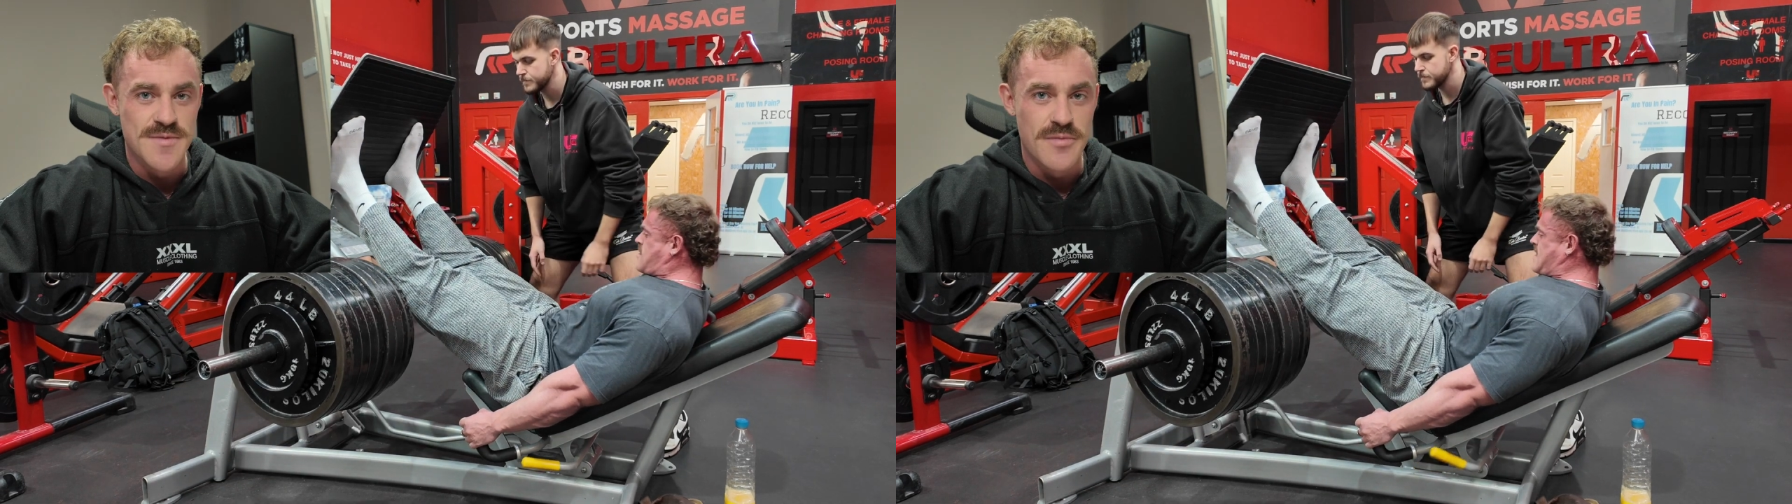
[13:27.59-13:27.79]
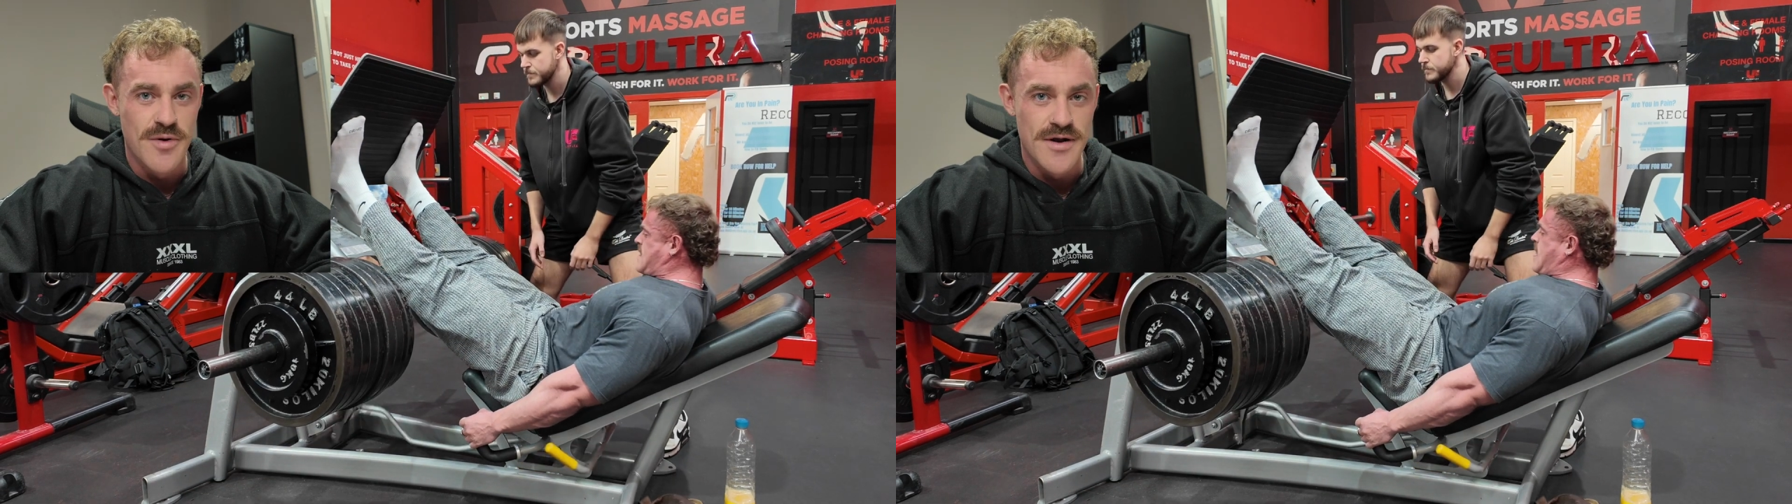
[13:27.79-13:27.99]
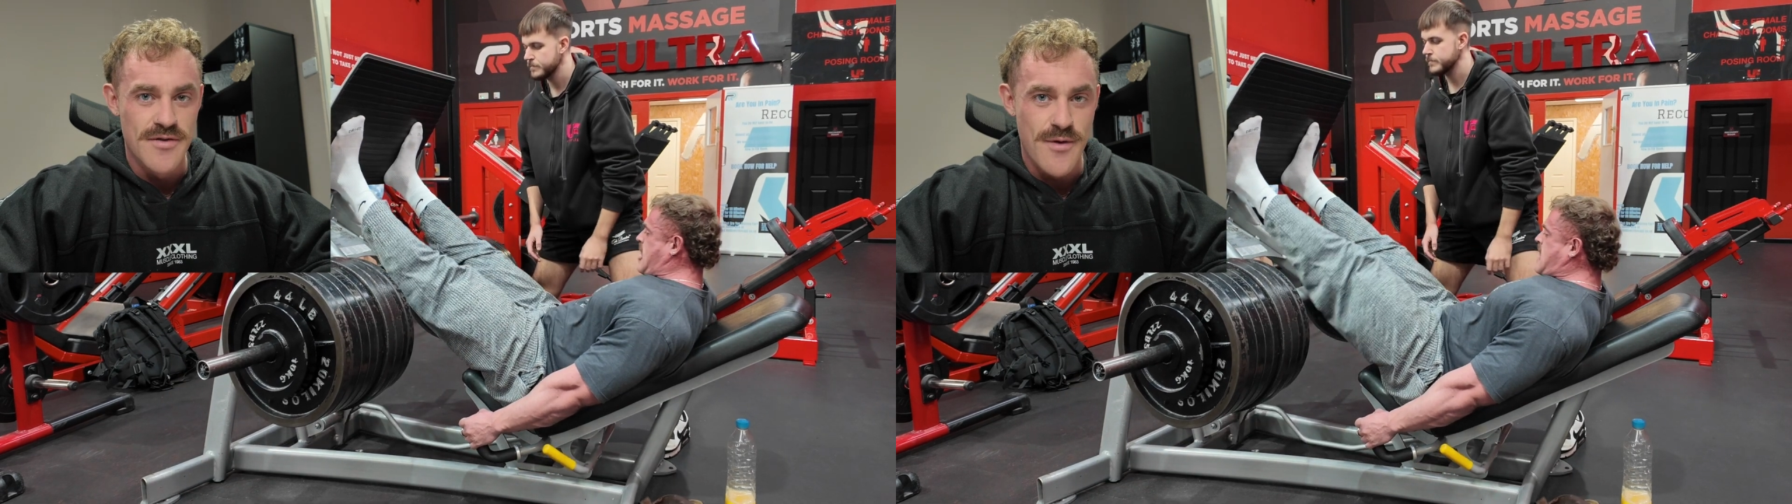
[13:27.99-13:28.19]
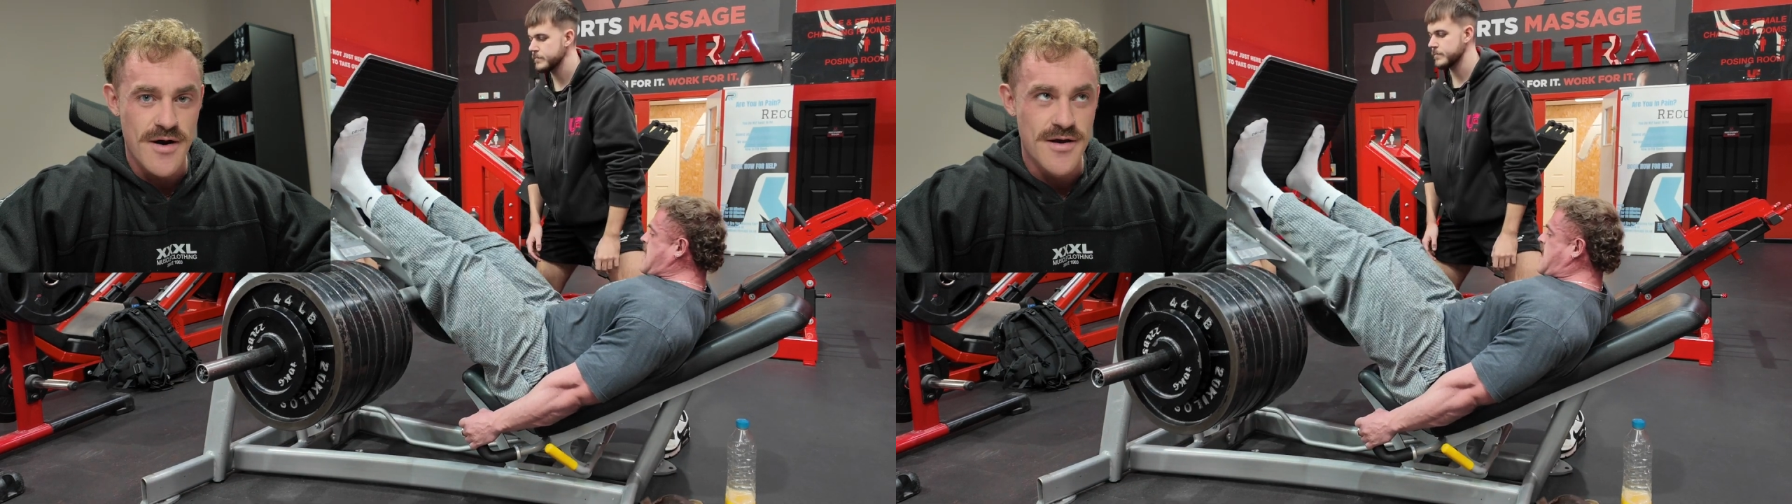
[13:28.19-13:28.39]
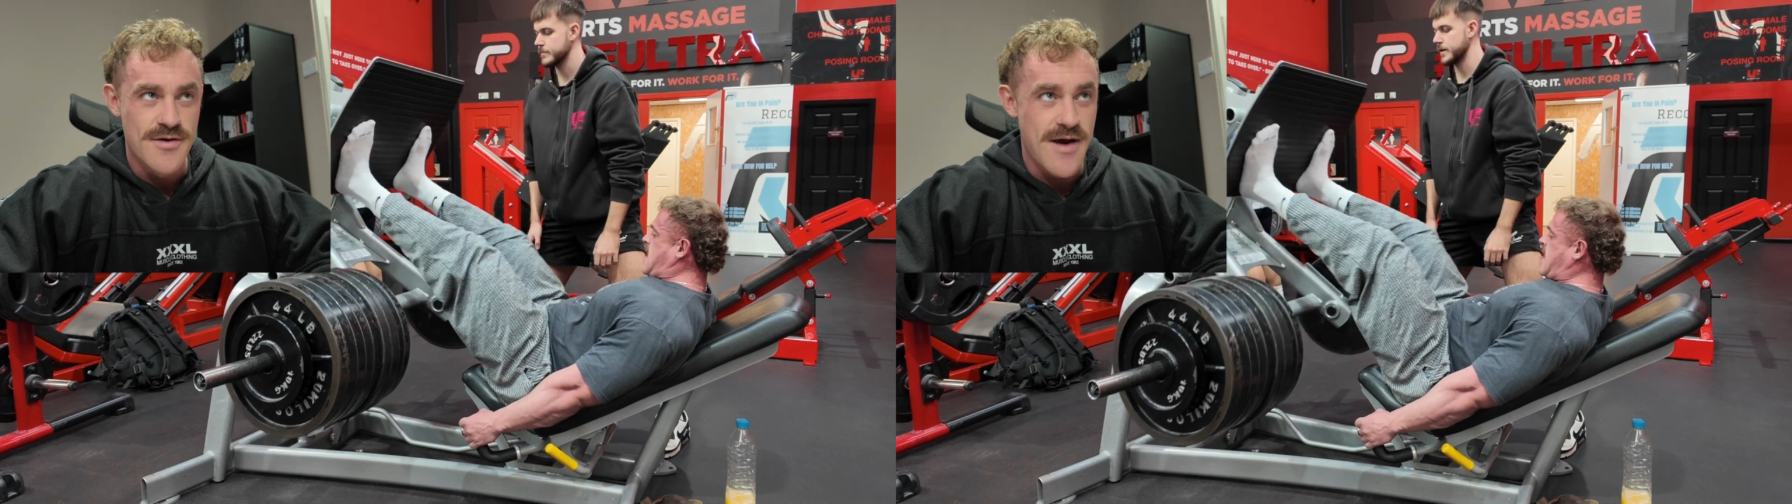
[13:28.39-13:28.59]
been putting in the
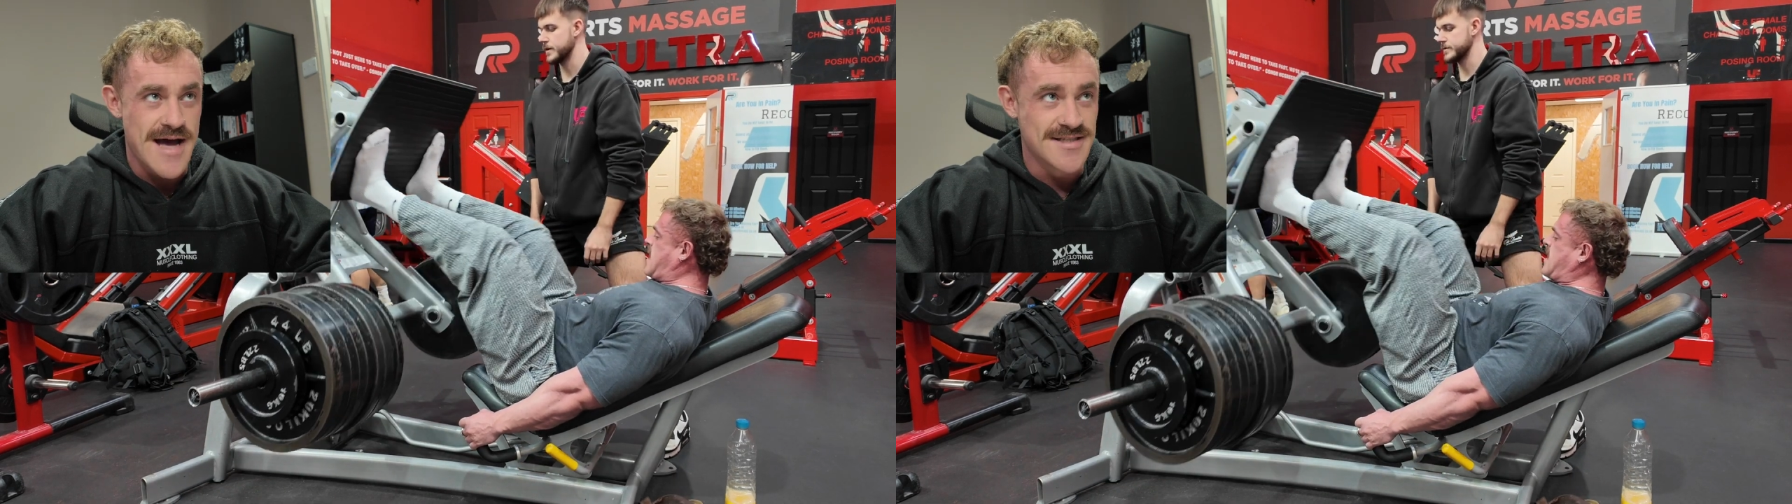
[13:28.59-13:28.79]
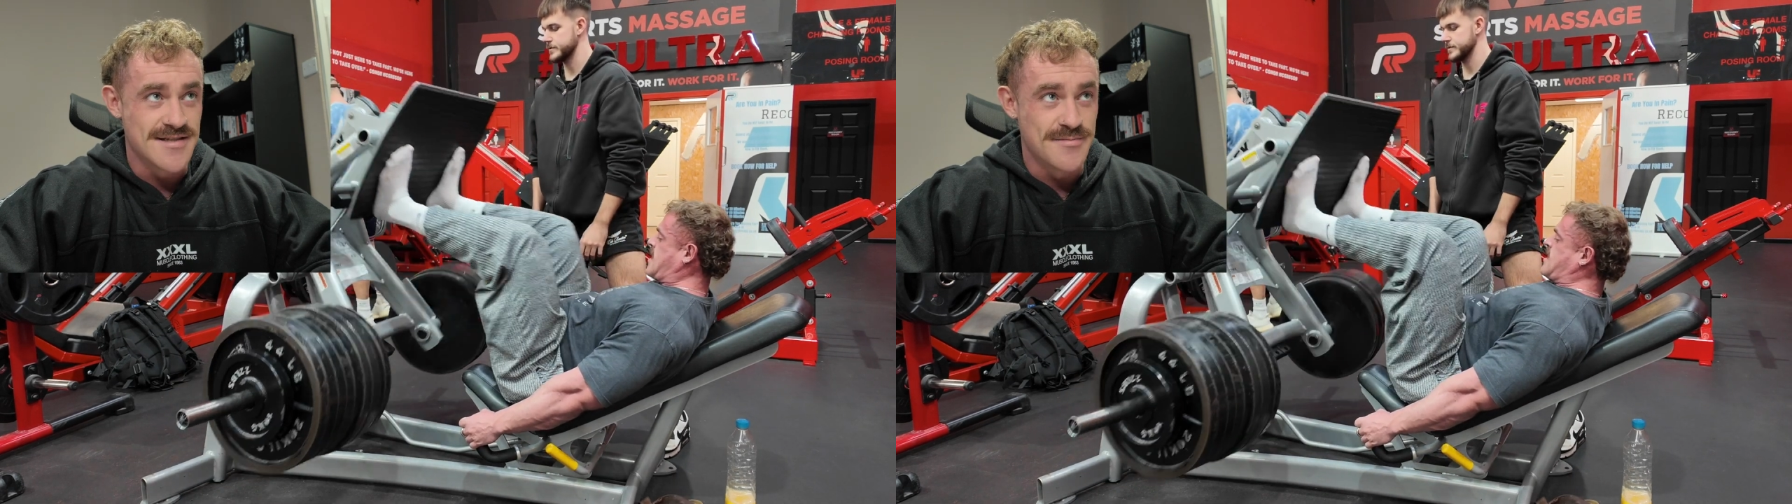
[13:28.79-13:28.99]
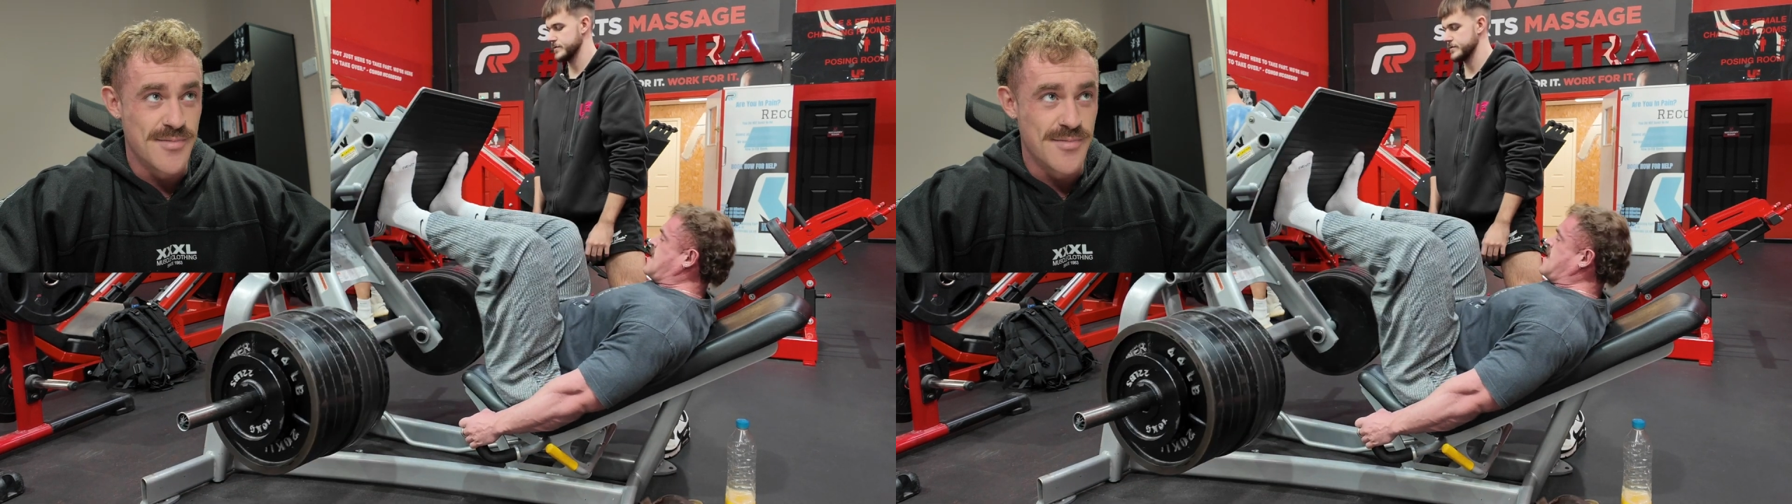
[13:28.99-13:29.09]
work and who hasn't.